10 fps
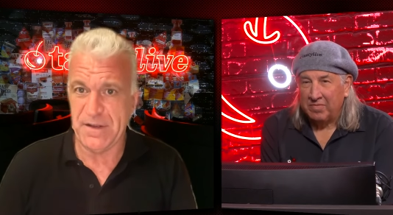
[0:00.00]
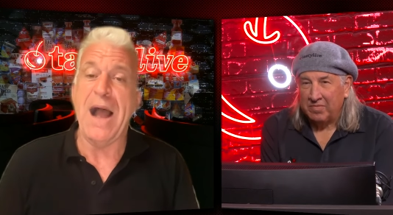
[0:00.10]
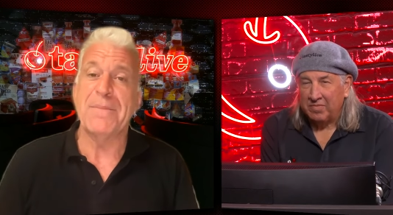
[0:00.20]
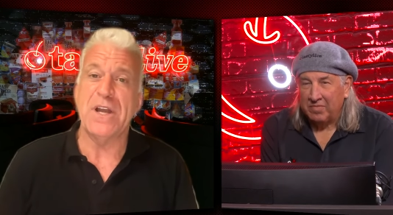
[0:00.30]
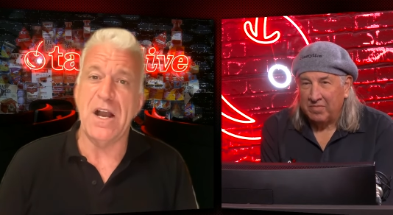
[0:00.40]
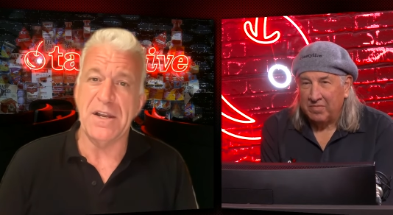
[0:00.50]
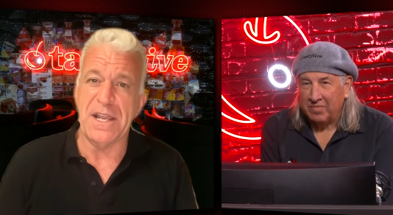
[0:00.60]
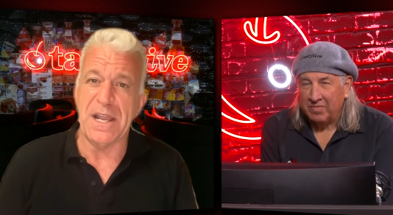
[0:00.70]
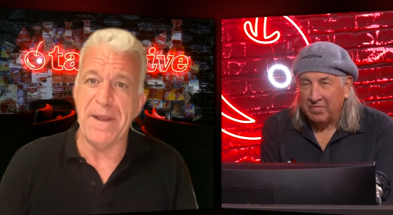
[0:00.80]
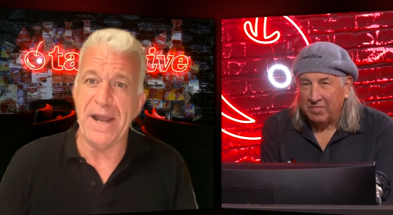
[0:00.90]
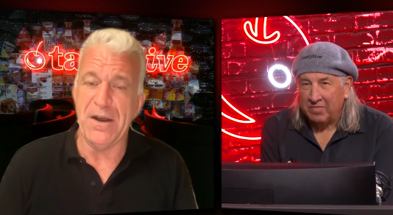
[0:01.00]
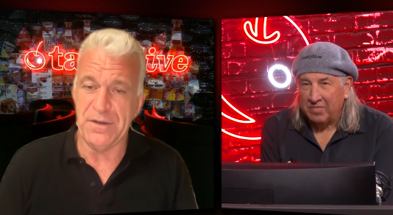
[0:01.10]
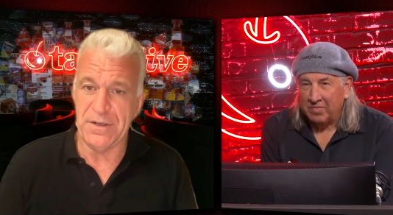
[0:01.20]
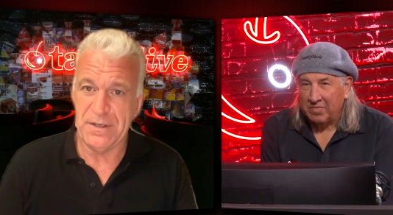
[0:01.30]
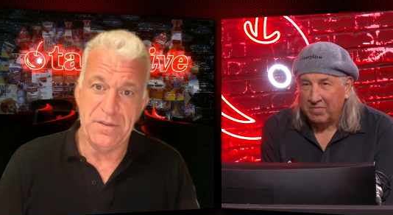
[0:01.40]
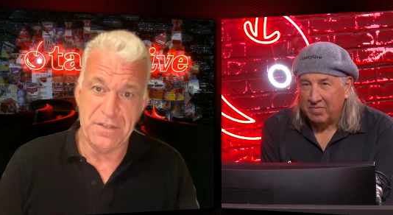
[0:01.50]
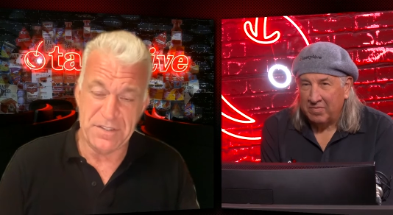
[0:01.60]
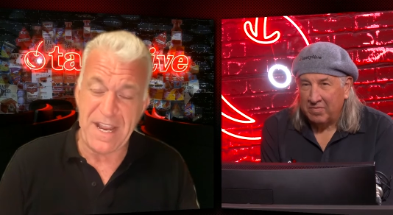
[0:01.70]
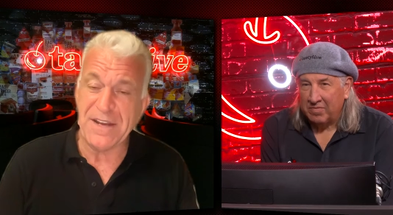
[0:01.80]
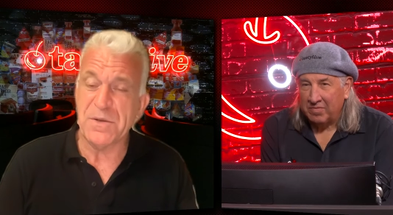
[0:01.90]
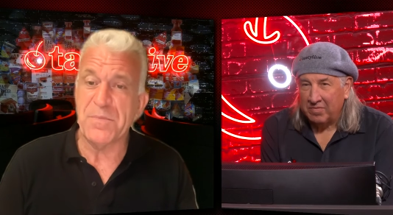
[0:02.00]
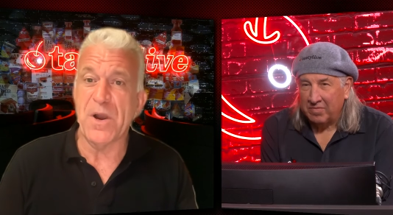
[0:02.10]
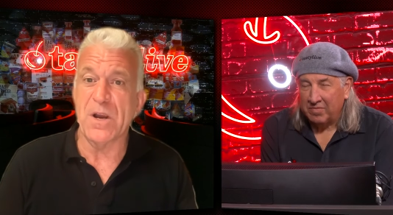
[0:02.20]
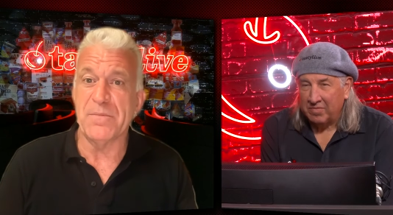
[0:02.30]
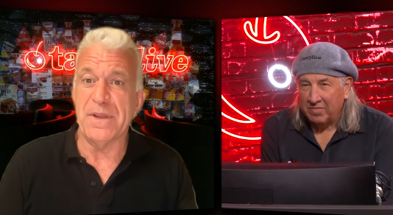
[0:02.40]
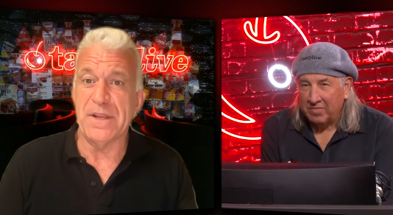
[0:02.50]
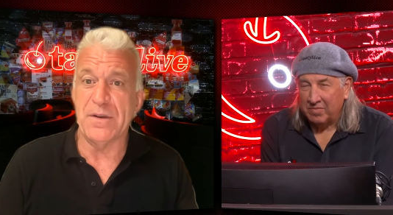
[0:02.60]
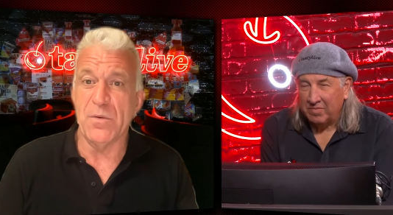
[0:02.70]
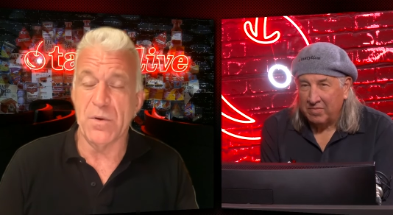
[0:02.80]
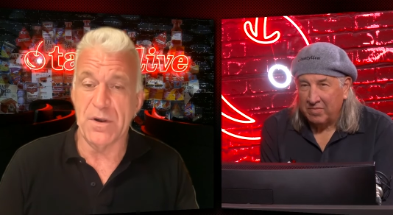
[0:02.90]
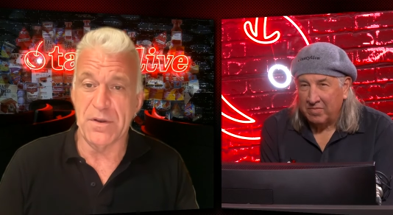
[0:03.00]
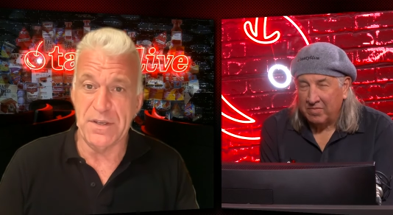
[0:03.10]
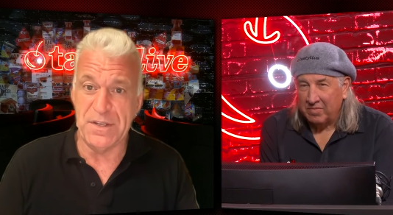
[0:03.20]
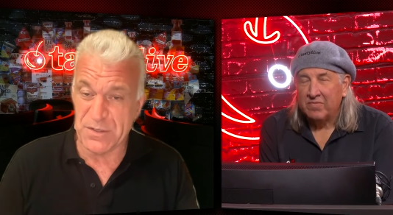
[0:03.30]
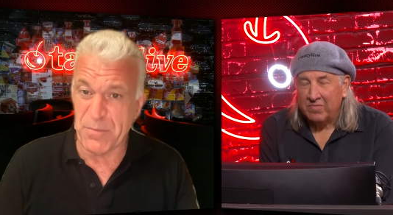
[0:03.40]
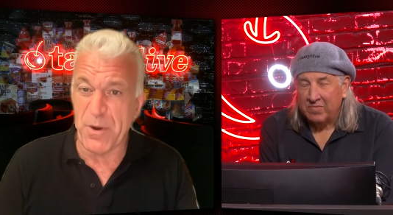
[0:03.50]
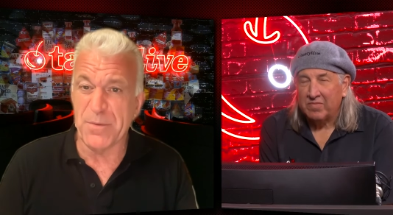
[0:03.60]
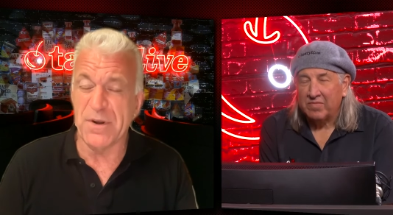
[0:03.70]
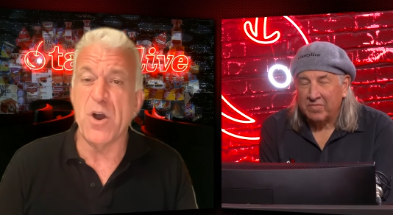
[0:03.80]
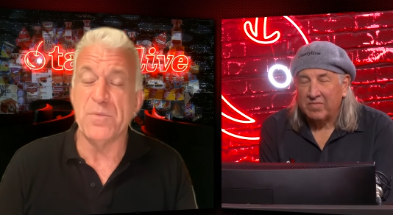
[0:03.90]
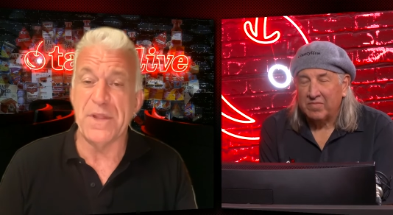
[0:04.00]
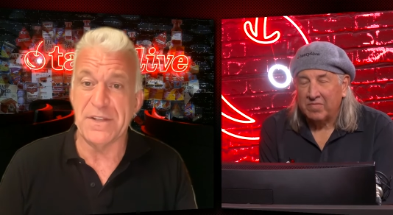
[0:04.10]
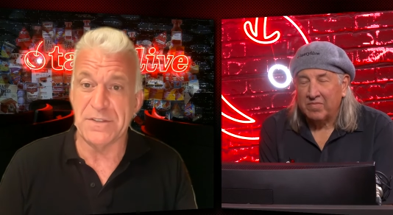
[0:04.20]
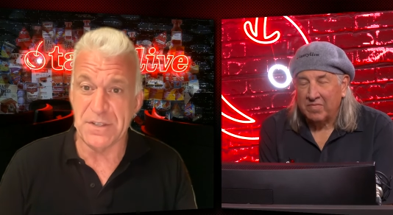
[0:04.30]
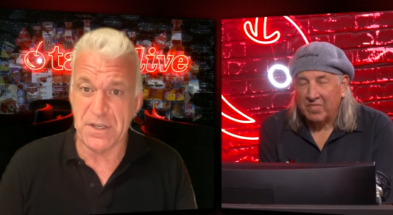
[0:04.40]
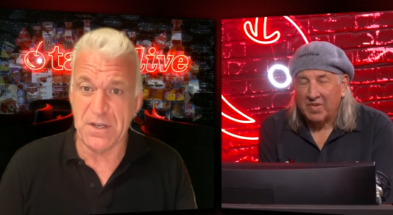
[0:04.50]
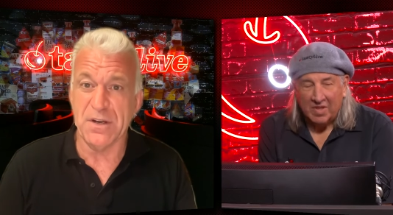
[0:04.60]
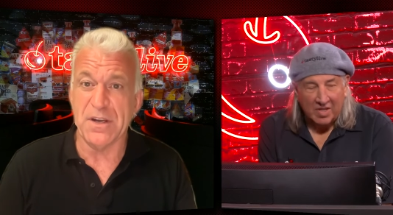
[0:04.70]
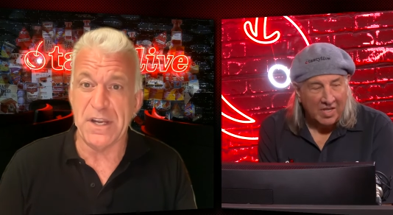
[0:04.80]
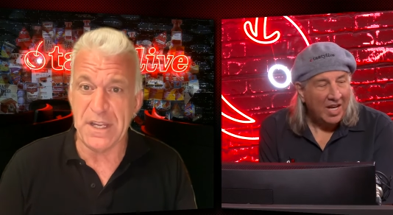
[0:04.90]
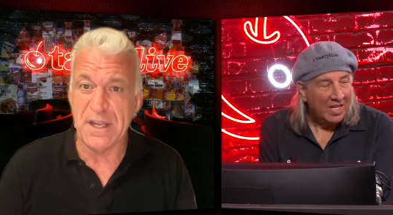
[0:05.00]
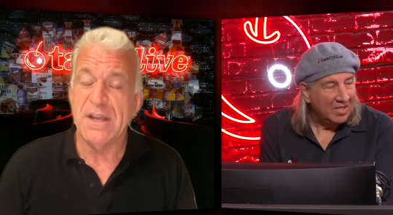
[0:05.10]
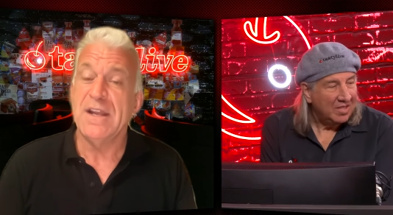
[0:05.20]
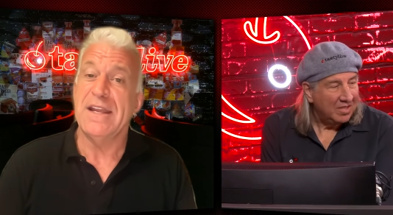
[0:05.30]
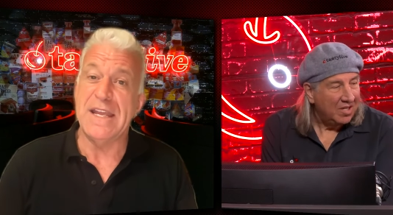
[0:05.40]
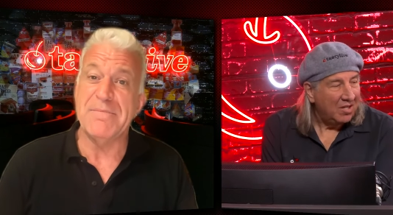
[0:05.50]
Speaker 1: I'm talking about the State Department or the Department of Homeland Security yeah. no, no.